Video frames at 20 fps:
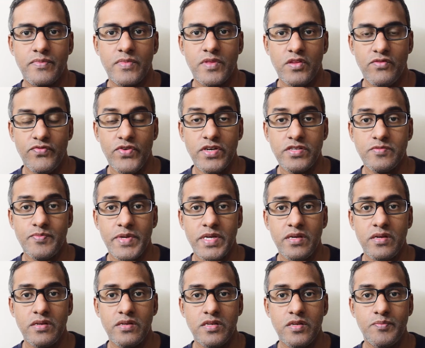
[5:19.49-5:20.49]
The first
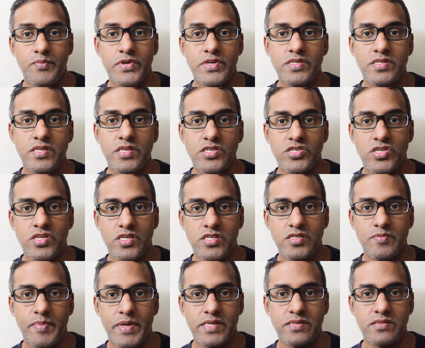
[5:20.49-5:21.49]
being depreciation
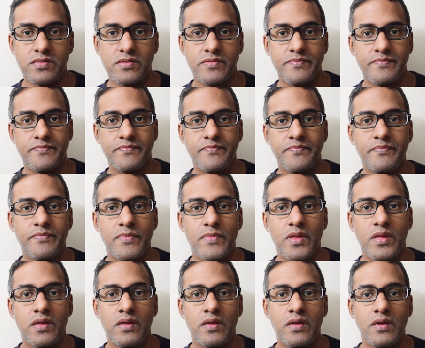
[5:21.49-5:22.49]
expense.
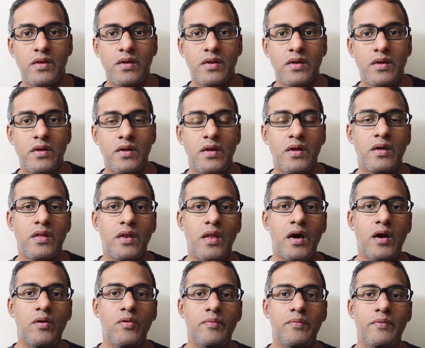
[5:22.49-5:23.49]

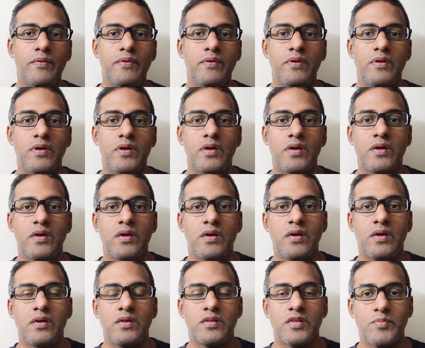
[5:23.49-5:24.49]
Now,
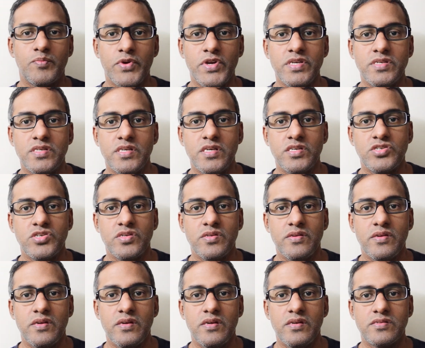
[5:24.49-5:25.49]

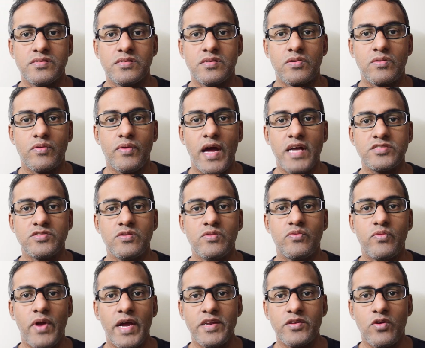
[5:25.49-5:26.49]
depreciation is the gradual
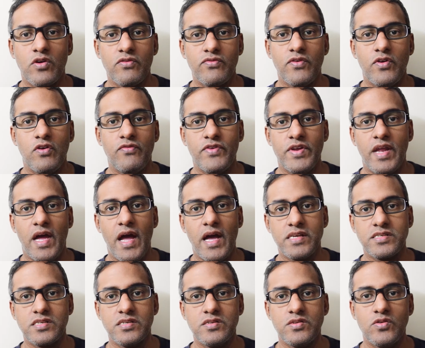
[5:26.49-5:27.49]
write-off of an
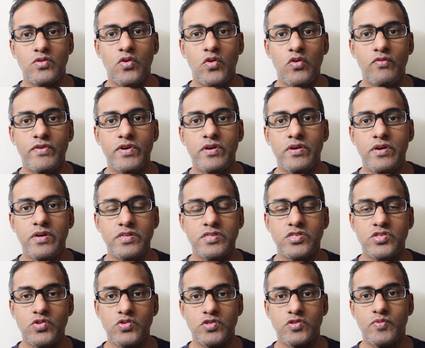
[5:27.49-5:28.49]
asset over
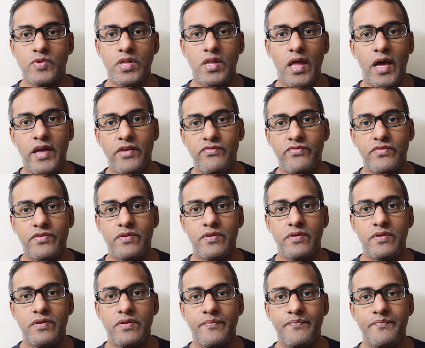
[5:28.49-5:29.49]
its useful life.
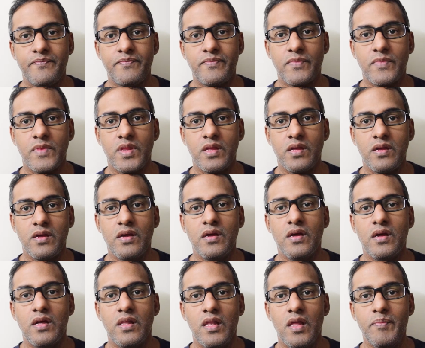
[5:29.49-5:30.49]

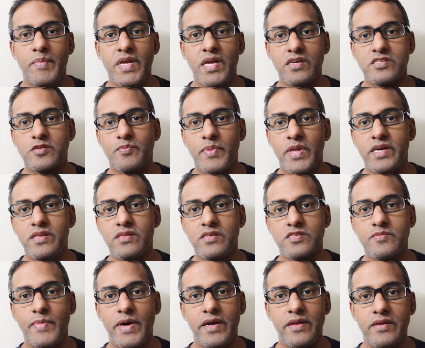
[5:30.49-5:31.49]
Let me explain
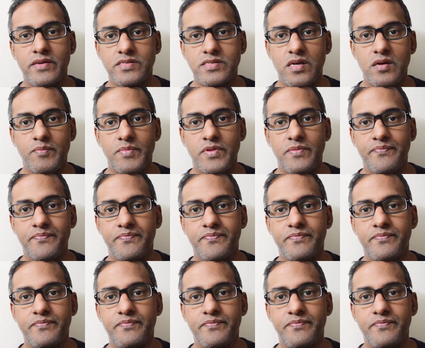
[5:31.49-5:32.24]
this by an example.